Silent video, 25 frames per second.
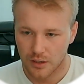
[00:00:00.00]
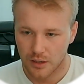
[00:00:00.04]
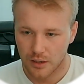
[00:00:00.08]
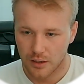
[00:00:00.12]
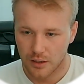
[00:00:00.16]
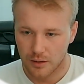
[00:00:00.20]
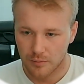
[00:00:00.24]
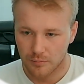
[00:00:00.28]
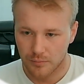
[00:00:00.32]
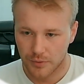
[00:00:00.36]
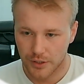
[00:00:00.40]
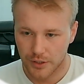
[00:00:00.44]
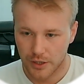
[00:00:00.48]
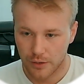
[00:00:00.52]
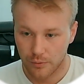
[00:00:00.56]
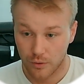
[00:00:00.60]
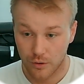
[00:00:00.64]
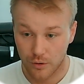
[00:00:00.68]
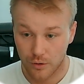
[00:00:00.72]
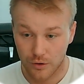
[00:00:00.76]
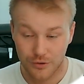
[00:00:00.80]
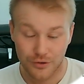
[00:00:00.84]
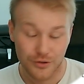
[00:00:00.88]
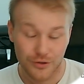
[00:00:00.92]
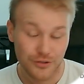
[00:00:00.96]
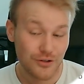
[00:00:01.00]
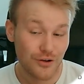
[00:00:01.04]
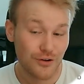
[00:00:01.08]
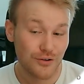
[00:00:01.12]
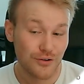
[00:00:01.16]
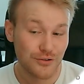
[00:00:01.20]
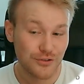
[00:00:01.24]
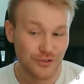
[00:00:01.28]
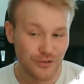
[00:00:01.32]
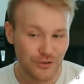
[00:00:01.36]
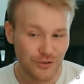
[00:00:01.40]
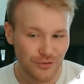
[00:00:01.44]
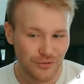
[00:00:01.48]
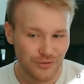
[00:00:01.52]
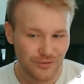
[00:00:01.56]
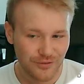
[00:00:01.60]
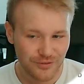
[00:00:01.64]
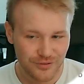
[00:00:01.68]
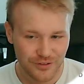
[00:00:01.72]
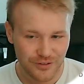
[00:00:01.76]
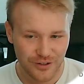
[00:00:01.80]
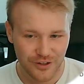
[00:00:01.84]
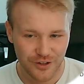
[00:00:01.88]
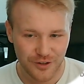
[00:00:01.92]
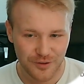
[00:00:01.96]
But I was also
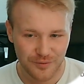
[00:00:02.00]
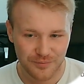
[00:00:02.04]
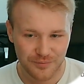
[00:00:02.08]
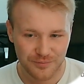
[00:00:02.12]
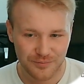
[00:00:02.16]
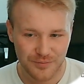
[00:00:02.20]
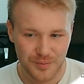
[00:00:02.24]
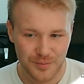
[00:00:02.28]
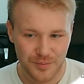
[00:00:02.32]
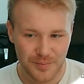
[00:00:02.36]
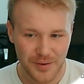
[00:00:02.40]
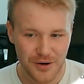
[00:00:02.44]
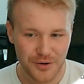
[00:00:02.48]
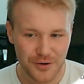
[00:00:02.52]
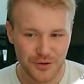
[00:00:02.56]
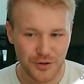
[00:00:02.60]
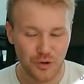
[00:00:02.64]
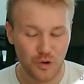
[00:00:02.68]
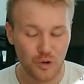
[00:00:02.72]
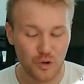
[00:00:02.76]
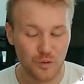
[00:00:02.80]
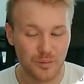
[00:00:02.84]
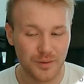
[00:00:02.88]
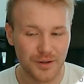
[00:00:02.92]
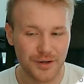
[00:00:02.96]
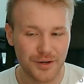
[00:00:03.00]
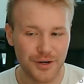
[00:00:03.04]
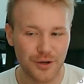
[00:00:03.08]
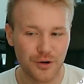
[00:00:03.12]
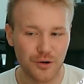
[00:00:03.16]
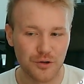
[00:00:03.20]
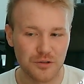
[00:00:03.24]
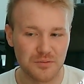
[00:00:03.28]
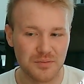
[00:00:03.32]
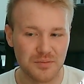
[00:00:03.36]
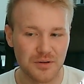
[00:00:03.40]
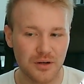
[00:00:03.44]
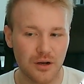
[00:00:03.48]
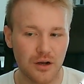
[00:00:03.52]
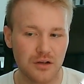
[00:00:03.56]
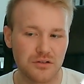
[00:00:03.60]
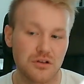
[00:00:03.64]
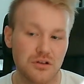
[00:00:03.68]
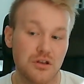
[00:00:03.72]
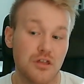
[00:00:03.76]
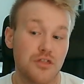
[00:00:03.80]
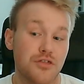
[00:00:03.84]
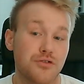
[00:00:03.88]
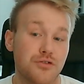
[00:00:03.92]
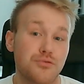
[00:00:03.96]
prepared to hold my nose, because
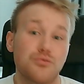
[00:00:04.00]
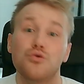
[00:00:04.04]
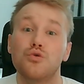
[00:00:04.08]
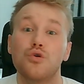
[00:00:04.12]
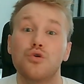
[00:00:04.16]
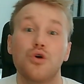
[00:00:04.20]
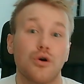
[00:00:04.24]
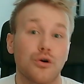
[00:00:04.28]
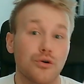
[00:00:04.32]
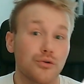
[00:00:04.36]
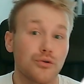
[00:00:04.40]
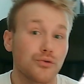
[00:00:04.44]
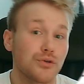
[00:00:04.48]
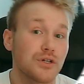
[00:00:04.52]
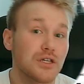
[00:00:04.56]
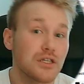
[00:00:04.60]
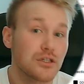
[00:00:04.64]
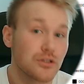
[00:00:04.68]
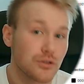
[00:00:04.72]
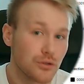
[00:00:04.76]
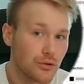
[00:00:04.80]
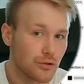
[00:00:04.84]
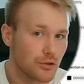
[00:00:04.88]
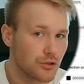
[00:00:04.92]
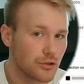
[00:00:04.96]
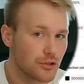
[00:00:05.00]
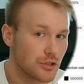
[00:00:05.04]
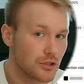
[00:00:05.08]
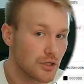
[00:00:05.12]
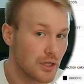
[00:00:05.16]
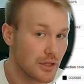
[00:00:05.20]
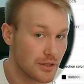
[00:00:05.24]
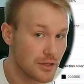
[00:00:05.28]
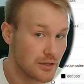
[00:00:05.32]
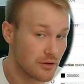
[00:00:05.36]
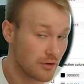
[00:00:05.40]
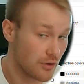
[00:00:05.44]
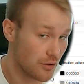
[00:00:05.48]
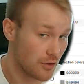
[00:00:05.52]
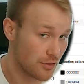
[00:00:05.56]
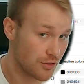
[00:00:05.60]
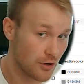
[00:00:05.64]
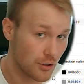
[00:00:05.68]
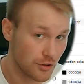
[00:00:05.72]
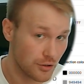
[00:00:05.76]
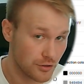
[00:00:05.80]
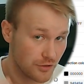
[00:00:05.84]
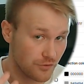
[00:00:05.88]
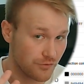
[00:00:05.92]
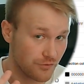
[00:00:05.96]
through her research, the
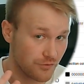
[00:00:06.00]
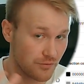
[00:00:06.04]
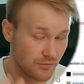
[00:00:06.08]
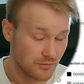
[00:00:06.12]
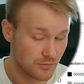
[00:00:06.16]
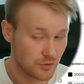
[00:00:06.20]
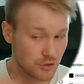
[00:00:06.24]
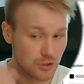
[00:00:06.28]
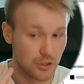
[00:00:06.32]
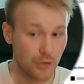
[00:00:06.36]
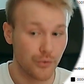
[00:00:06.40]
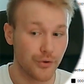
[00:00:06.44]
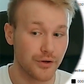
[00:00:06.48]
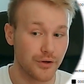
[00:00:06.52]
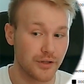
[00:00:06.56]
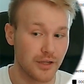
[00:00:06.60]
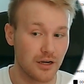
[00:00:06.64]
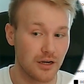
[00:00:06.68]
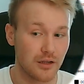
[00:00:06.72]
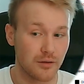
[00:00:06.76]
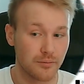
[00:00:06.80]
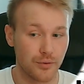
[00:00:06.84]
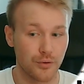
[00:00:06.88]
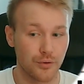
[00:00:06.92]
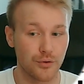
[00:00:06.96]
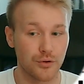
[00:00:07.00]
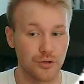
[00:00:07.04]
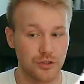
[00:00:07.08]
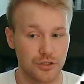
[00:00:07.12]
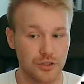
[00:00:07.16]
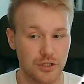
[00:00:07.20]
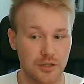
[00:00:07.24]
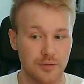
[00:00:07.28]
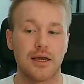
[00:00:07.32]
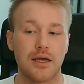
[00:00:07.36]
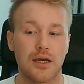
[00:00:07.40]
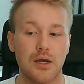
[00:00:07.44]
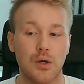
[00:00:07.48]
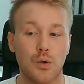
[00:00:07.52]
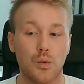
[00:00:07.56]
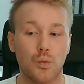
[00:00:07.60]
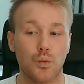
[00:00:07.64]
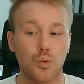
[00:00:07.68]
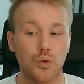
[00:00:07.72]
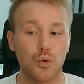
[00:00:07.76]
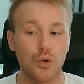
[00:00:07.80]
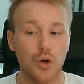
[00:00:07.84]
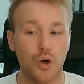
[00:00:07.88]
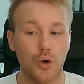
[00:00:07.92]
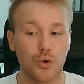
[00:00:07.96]
authoritative storytelling person
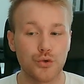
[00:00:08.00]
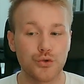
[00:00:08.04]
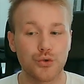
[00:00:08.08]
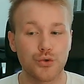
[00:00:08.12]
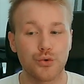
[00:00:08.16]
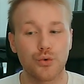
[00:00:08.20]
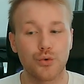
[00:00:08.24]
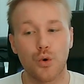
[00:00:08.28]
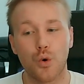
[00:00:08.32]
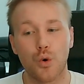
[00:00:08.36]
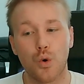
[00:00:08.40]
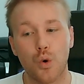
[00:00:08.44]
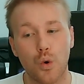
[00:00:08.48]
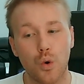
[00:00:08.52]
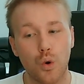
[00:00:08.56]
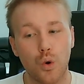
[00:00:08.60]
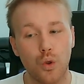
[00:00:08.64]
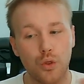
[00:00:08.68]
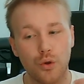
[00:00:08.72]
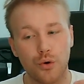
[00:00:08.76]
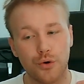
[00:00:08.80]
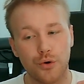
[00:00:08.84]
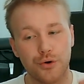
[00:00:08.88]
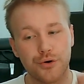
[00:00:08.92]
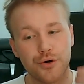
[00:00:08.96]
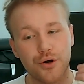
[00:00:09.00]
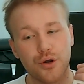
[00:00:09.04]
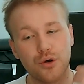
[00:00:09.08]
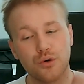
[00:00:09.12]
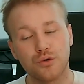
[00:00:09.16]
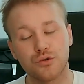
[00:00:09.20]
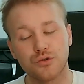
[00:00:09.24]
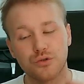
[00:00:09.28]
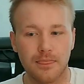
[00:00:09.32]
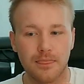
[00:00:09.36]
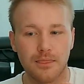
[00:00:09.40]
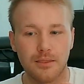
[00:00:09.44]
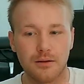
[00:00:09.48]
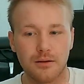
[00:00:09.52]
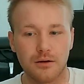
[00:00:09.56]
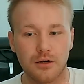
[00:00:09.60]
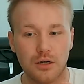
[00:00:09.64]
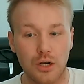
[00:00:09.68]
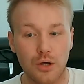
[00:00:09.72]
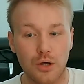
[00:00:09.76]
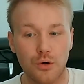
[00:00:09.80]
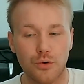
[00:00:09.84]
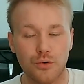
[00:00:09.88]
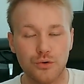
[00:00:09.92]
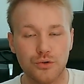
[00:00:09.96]
would also hold her nose
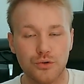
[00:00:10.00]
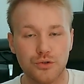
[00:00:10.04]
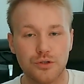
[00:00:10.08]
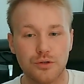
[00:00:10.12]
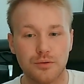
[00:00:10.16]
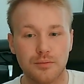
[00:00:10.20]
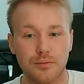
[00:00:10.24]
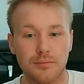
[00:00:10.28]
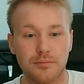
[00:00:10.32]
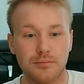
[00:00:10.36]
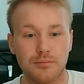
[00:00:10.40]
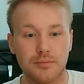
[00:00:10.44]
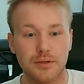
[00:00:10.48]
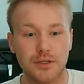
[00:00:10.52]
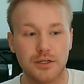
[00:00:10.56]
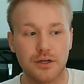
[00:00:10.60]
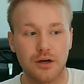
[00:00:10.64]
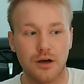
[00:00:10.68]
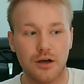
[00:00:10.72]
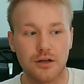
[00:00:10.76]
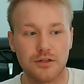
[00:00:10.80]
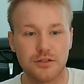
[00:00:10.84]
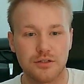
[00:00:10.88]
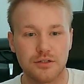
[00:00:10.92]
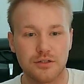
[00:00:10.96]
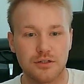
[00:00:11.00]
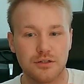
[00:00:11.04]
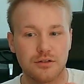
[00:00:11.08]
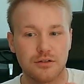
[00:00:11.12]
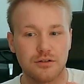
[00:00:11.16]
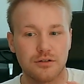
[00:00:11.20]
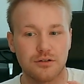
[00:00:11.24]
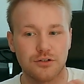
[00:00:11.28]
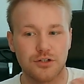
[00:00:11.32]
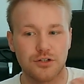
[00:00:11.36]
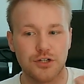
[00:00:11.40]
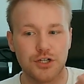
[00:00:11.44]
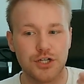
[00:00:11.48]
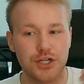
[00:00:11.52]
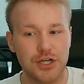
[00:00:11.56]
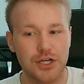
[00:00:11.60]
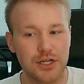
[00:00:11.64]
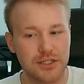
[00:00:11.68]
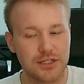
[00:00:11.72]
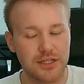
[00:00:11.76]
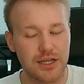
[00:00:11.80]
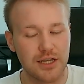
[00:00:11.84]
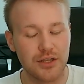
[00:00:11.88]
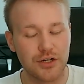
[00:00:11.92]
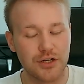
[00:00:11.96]
closed, because she
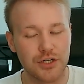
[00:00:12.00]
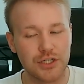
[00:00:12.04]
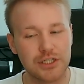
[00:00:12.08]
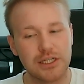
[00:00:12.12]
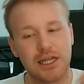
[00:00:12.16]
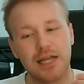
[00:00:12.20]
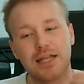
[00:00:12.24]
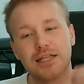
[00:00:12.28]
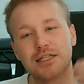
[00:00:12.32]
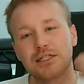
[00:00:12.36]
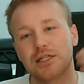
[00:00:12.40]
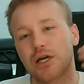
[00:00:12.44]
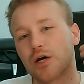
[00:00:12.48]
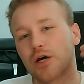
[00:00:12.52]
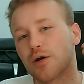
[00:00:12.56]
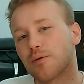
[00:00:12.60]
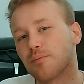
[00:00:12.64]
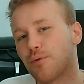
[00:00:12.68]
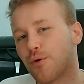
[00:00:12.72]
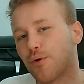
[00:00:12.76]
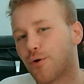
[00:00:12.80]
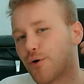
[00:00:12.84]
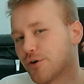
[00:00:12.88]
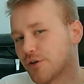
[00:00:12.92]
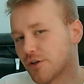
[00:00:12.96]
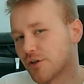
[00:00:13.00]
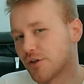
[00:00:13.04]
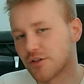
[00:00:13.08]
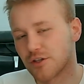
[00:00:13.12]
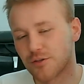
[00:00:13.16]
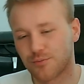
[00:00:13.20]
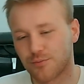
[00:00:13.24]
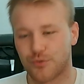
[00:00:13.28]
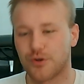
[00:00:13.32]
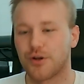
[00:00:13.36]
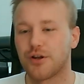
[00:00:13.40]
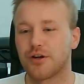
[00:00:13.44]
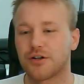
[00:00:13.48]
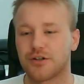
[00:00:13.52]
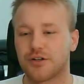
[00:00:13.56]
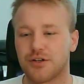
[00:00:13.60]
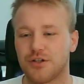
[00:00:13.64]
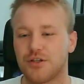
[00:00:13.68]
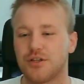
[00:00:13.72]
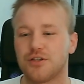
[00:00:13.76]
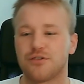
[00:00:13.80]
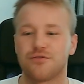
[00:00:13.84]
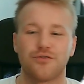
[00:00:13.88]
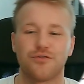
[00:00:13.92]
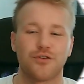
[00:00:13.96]
just understands how important this product
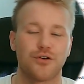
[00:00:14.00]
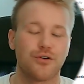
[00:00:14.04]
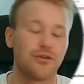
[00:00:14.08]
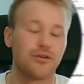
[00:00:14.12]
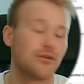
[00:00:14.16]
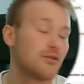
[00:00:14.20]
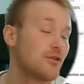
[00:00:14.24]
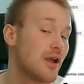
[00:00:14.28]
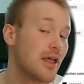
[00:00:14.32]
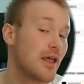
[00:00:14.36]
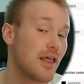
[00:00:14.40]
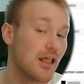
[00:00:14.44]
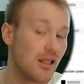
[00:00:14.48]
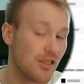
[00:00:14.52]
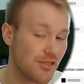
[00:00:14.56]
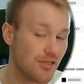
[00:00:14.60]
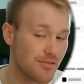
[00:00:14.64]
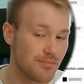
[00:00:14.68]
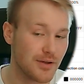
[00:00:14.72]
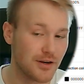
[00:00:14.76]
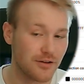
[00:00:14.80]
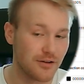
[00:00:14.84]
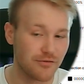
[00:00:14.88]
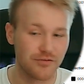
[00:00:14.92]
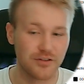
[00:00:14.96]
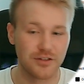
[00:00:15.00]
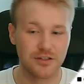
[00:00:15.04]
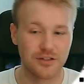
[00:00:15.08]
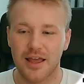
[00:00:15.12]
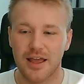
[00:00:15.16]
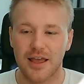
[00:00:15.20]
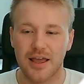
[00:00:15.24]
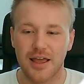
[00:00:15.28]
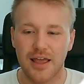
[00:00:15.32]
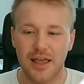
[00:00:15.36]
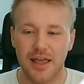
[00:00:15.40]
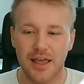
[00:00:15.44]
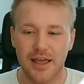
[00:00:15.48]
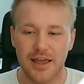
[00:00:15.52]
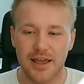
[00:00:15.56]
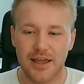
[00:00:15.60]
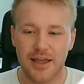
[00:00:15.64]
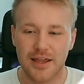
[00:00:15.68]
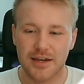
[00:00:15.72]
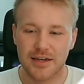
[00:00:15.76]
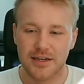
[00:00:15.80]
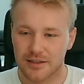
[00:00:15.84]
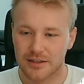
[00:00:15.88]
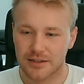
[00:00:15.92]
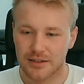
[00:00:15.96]
is for her health benefits.
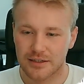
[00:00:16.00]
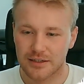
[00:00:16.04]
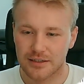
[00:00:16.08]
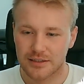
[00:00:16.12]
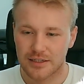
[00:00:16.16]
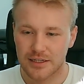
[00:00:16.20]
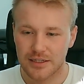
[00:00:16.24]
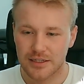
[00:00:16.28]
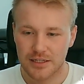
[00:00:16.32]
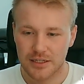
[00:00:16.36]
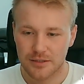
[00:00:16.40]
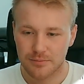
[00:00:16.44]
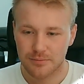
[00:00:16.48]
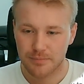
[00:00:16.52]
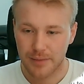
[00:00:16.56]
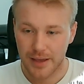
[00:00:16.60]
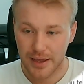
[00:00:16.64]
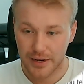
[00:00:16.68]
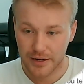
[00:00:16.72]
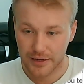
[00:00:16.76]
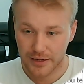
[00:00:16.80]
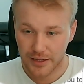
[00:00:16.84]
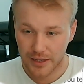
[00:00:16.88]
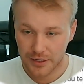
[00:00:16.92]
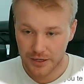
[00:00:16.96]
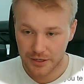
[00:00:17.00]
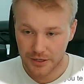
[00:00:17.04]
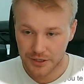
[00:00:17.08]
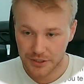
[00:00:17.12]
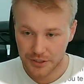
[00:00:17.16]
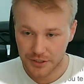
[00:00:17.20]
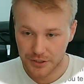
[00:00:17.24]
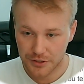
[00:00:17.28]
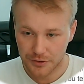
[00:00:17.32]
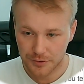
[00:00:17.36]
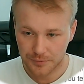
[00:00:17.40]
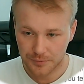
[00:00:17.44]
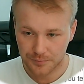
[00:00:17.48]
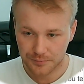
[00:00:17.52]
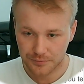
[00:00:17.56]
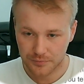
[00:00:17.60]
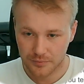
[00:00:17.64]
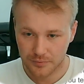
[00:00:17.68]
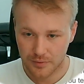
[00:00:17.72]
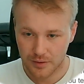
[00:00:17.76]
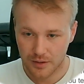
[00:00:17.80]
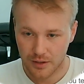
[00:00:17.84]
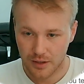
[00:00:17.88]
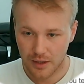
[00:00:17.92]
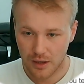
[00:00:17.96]
And this is bad again here.
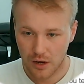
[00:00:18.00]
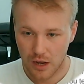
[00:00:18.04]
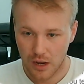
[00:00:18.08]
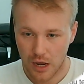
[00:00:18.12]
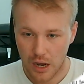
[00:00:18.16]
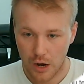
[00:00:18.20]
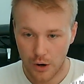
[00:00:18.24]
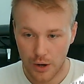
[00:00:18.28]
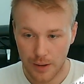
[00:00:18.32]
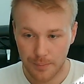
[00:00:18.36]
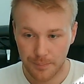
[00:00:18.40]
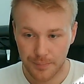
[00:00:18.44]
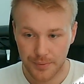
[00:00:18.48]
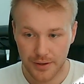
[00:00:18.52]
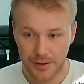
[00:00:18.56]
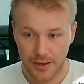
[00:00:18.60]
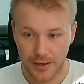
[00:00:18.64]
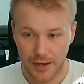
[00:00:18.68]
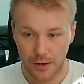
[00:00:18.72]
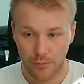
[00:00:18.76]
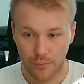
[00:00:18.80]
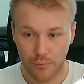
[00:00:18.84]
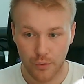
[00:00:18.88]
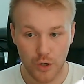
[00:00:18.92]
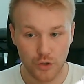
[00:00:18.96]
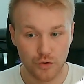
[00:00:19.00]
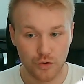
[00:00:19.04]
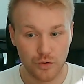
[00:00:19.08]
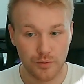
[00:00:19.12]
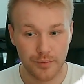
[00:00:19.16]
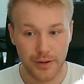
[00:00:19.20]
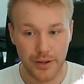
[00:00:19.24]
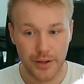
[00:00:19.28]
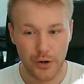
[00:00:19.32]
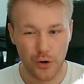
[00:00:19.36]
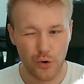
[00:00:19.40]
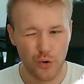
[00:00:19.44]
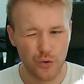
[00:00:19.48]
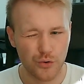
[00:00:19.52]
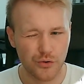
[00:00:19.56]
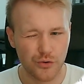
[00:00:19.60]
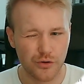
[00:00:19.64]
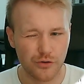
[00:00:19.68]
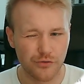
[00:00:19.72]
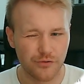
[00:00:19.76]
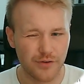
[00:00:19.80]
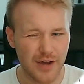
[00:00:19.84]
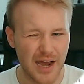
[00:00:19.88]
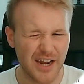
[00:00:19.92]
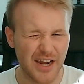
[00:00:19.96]
How happy I was when my order
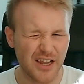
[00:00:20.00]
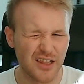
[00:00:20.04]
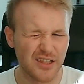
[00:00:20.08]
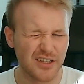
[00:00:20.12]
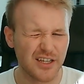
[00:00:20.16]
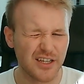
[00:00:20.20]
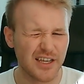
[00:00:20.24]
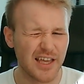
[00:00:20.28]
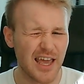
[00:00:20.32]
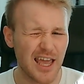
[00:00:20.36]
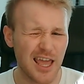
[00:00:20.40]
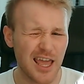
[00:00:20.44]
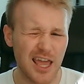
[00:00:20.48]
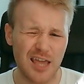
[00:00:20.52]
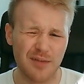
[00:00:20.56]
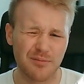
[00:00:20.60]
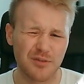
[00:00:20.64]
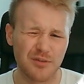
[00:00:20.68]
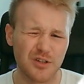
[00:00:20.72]
finally came.